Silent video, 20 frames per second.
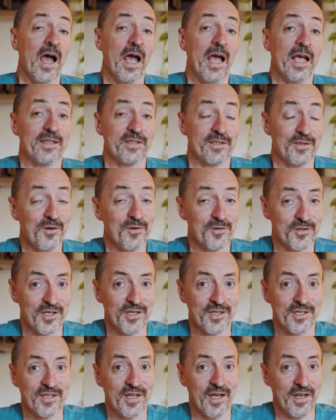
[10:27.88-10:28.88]
It's not
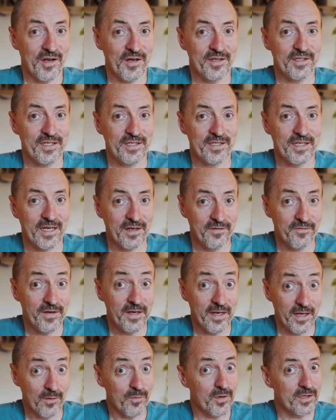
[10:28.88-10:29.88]
just a 90-second
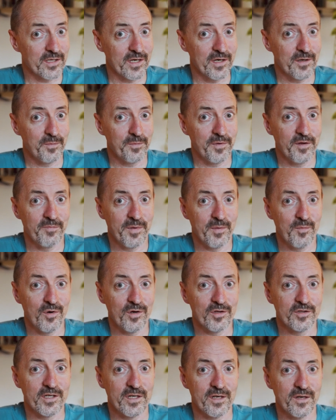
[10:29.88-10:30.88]
video, which I hope you've been
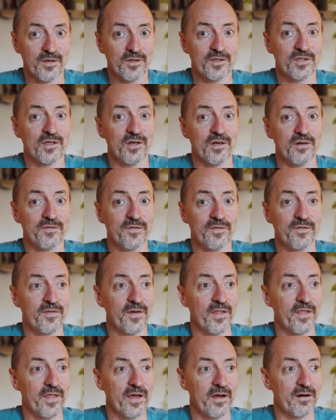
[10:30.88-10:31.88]
watching lots of.
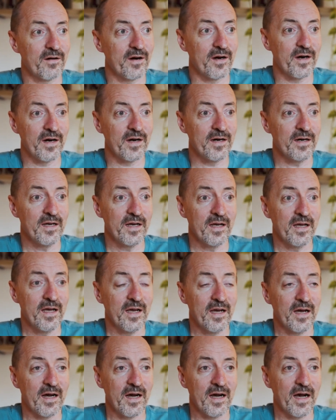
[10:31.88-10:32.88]
There are,
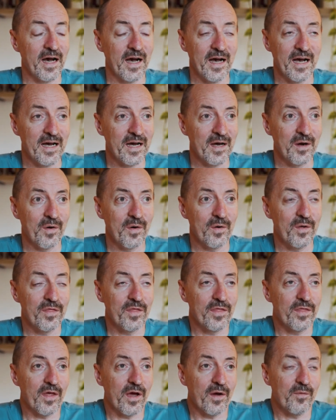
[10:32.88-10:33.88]

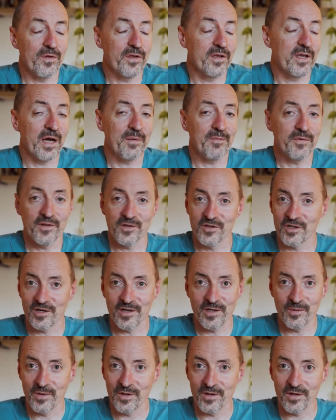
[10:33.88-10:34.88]
come on the
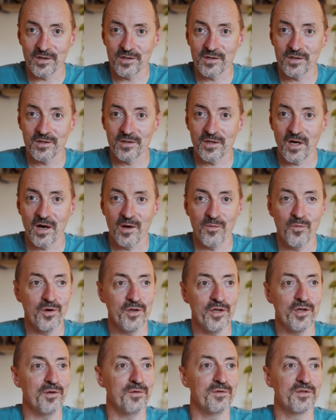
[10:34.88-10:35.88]
journey with us. I
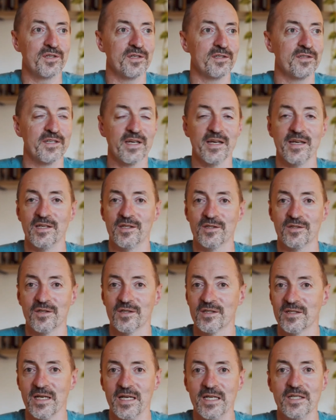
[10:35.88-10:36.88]
want you to taste, to
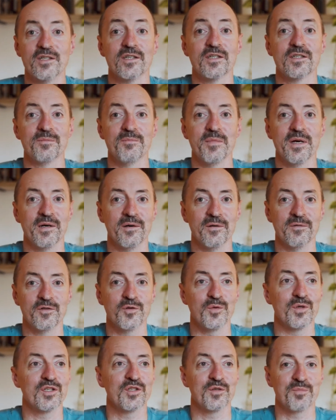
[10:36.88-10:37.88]
see, to smell,
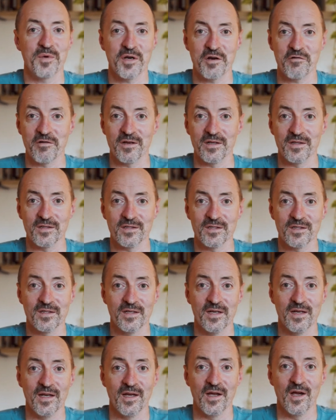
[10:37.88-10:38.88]
to experience
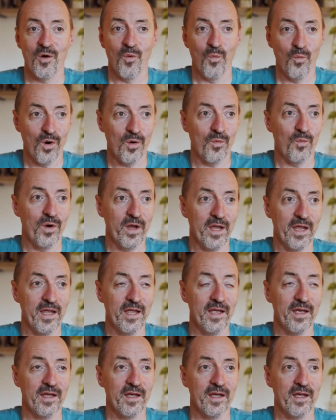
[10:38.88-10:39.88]
what
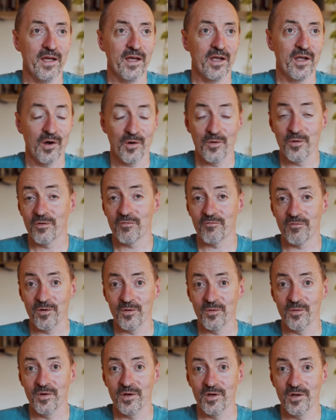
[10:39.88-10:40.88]
we go
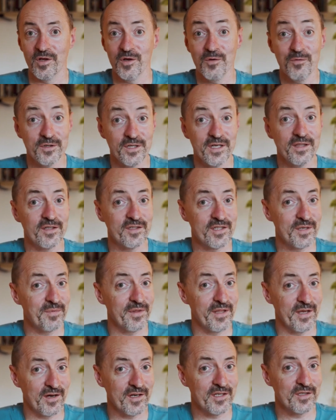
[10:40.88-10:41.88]
through. You see the tip
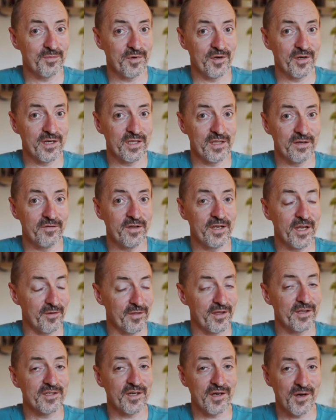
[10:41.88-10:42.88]
of the iceberg in the video.
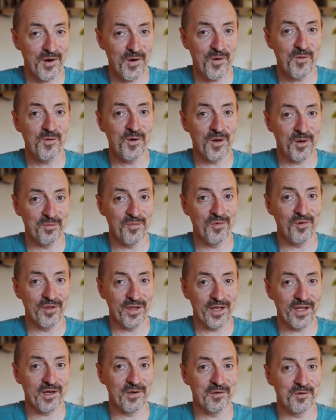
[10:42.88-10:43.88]
There's a whole lot more
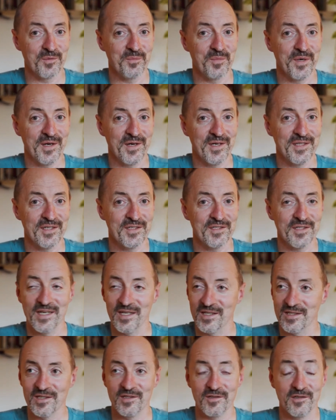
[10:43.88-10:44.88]
that goes on behind the
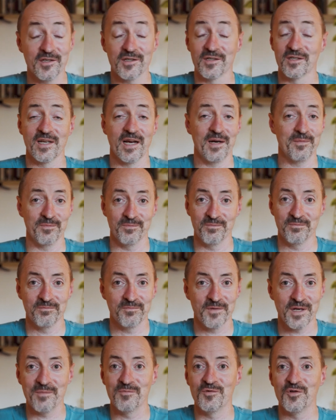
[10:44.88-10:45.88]
scenes, and just
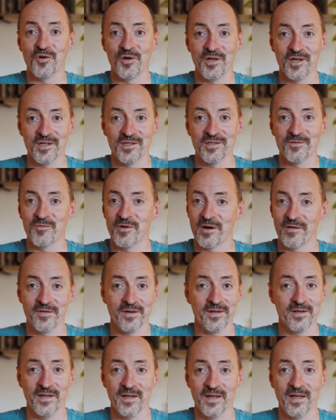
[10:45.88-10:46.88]
come join us. We're
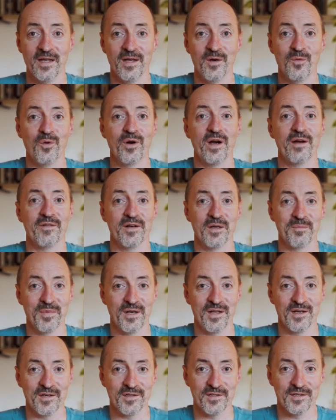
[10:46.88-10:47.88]
having a
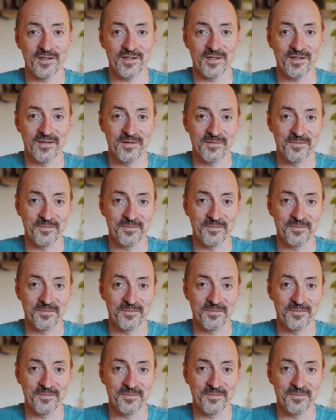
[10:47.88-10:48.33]
blast.